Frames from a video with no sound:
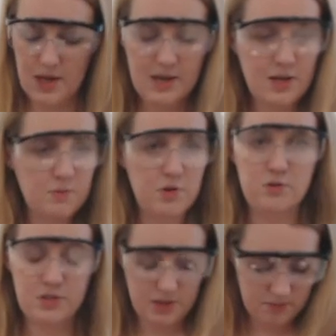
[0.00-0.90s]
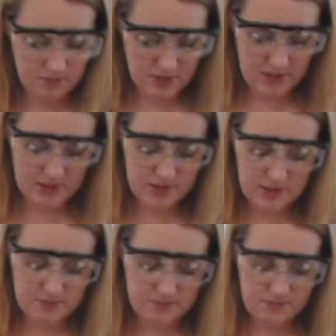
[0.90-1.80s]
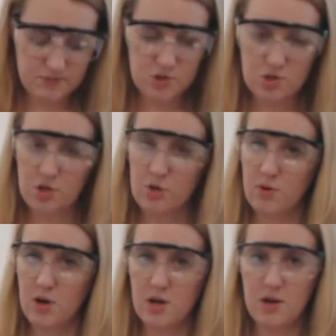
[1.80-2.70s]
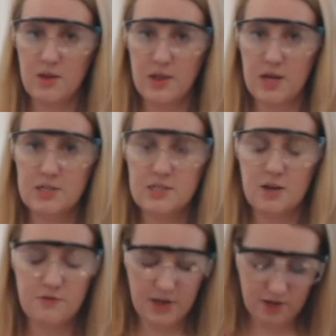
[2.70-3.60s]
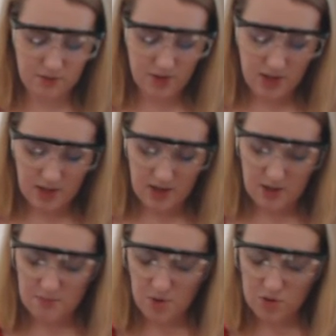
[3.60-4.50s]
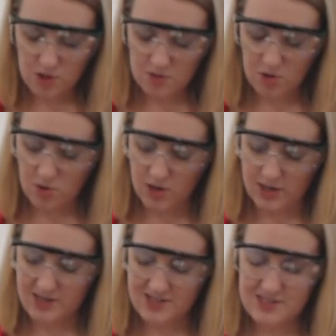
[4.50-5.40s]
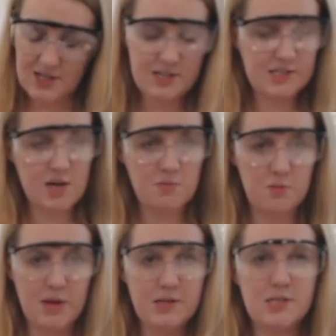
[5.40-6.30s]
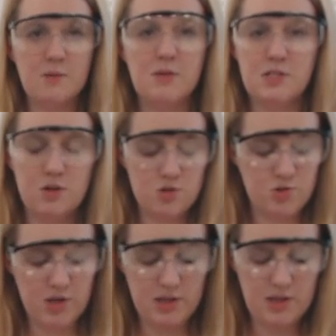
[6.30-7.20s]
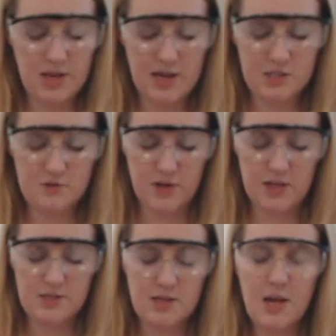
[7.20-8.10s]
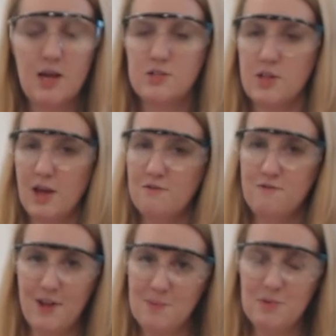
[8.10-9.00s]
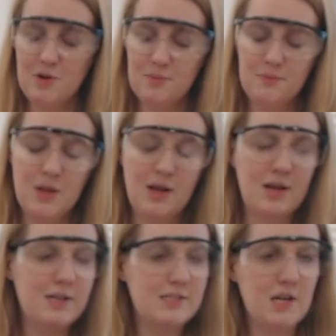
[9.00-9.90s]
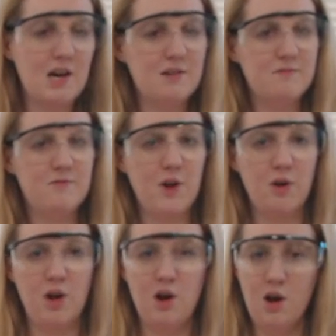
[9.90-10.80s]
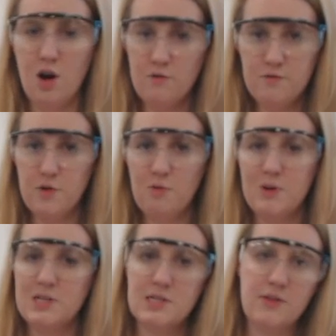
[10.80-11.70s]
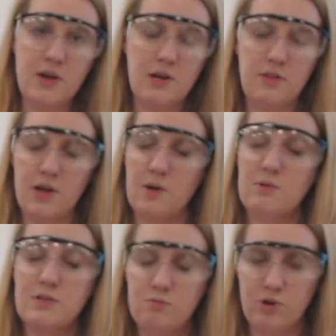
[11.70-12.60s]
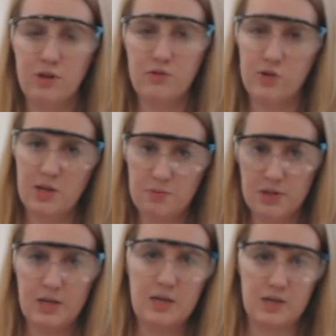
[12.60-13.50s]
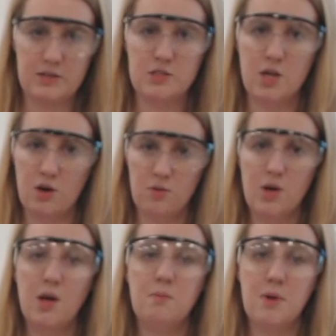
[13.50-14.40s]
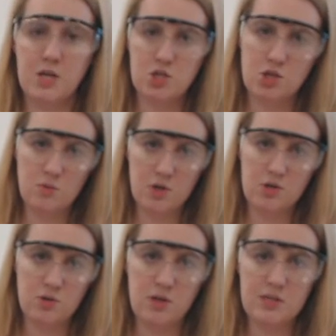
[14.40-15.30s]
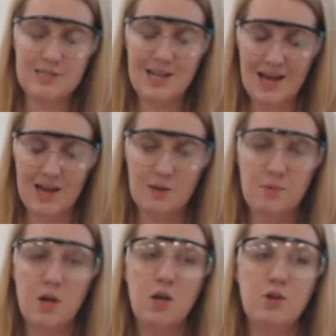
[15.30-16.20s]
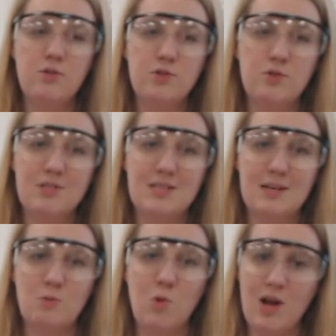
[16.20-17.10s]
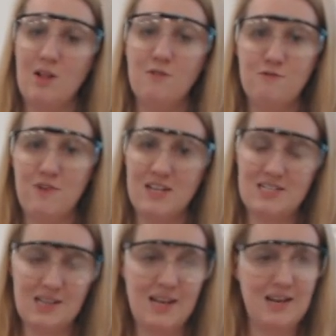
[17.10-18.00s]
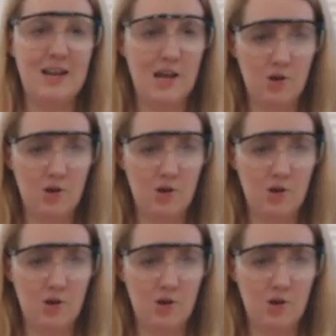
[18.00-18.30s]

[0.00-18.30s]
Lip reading: end up using this, stirring rod, all that kind of stuff now, ammonium chloride, I did say it sublimates. That means it goes directly into gas phase. So that vapor, it's not very harmful, but it's not the kind of thing I would breathe deeply in. So make sure when you're doing this lab, You do this in a well-ventilated